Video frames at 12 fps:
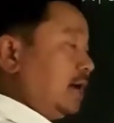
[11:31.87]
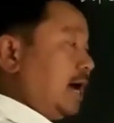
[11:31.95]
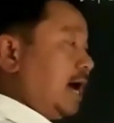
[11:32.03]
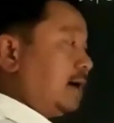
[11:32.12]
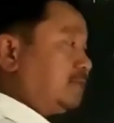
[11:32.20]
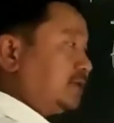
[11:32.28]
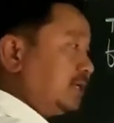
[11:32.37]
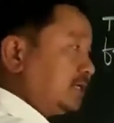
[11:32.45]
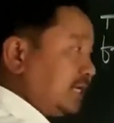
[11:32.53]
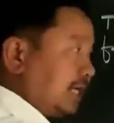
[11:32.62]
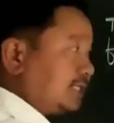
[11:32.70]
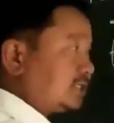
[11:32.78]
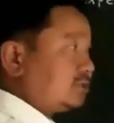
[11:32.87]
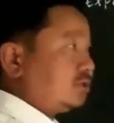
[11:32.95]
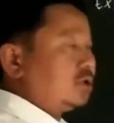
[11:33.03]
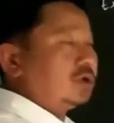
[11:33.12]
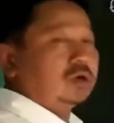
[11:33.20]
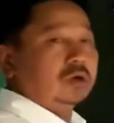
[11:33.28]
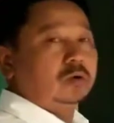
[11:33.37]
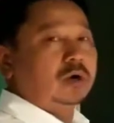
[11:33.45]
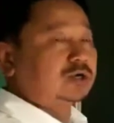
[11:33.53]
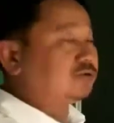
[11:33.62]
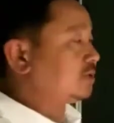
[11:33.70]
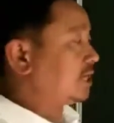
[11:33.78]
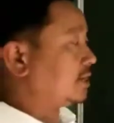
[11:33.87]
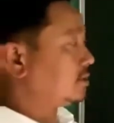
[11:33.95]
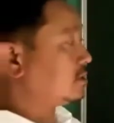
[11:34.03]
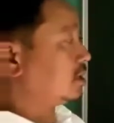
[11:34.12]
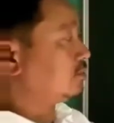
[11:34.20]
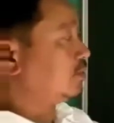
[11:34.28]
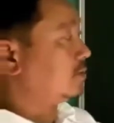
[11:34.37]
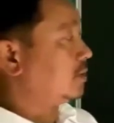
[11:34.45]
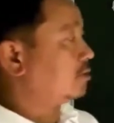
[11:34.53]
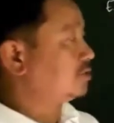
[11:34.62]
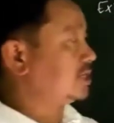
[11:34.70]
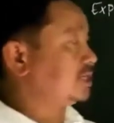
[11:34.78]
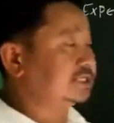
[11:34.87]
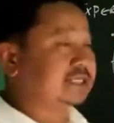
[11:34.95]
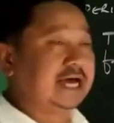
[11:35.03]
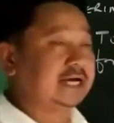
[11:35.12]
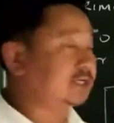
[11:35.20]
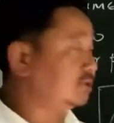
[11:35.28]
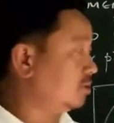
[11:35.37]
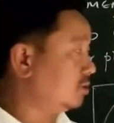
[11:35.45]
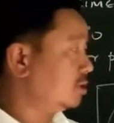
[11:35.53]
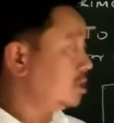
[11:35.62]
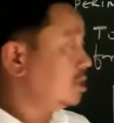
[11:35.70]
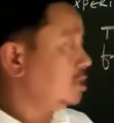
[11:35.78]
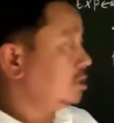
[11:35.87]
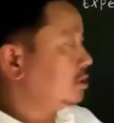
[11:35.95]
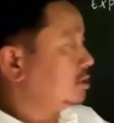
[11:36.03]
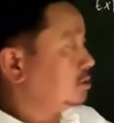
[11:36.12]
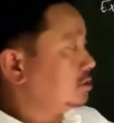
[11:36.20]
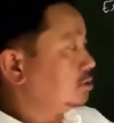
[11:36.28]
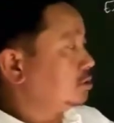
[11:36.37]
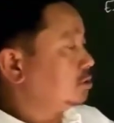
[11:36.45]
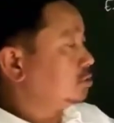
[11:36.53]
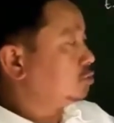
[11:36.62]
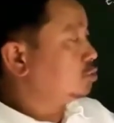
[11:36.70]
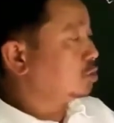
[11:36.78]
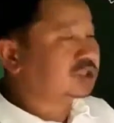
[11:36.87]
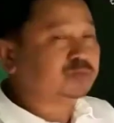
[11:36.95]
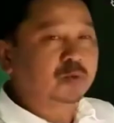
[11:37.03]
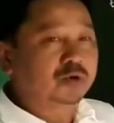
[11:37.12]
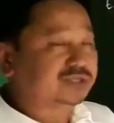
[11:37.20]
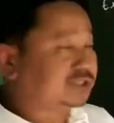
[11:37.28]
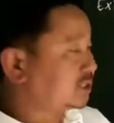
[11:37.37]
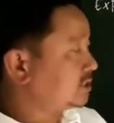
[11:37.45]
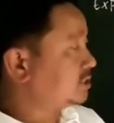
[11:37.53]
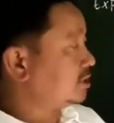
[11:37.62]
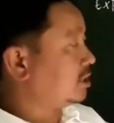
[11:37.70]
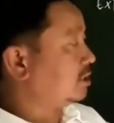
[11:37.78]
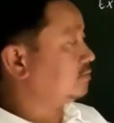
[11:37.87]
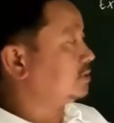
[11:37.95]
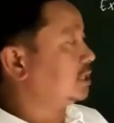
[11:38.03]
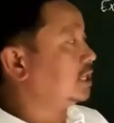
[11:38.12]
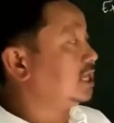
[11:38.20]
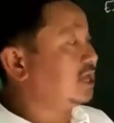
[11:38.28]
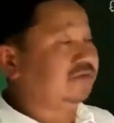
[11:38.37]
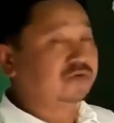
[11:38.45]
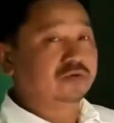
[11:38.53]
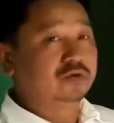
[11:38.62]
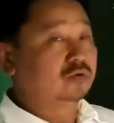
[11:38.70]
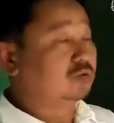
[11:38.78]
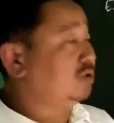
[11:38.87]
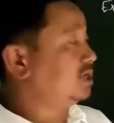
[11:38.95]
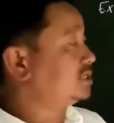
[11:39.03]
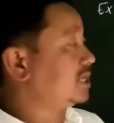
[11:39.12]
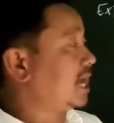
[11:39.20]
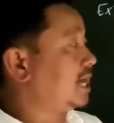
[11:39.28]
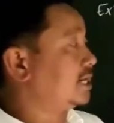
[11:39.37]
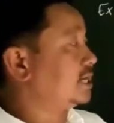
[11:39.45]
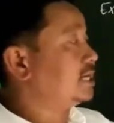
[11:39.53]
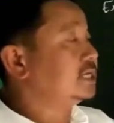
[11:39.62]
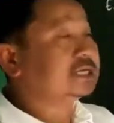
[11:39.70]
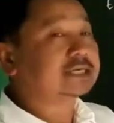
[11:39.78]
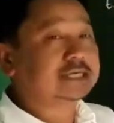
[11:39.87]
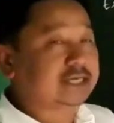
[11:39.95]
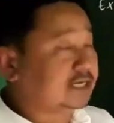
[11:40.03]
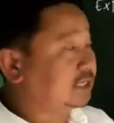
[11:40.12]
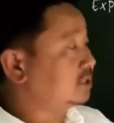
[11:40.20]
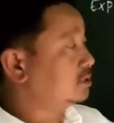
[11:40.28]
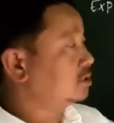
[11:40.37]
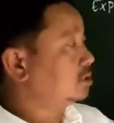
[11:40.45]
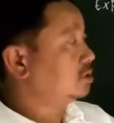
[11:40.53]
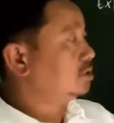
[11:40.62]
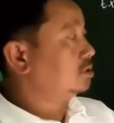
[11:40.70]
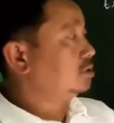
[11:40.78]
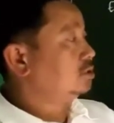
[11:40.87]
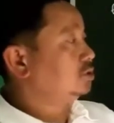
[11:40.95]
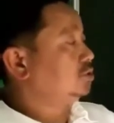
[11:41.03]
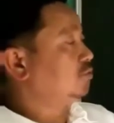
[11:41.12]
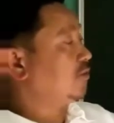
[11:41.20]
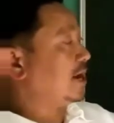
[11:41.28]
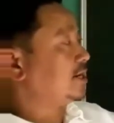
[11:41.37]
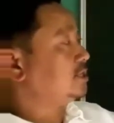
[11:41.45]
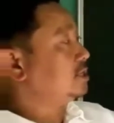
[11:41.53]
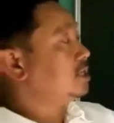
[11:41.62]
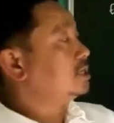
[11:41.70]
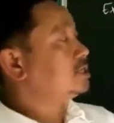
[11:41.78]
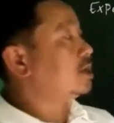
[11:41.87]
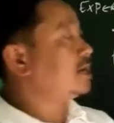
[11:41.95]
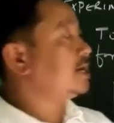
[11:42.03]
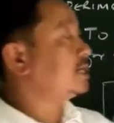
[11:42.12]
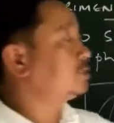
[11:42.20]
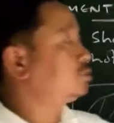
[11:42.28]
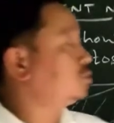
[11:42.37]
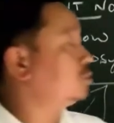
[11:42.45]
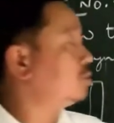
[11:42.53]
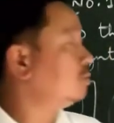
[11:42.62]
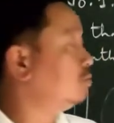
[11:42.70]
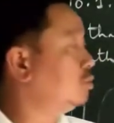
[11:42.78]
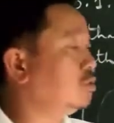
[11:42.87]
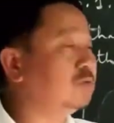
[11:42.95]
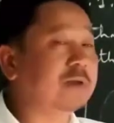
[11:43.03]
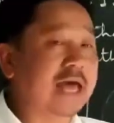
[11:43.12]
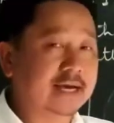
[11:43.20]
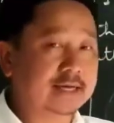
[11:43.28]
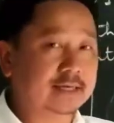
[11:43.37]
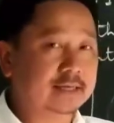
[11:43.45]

after the test, what you can confirm out here is that those portions of the leaf which are green, you find turning to blue black.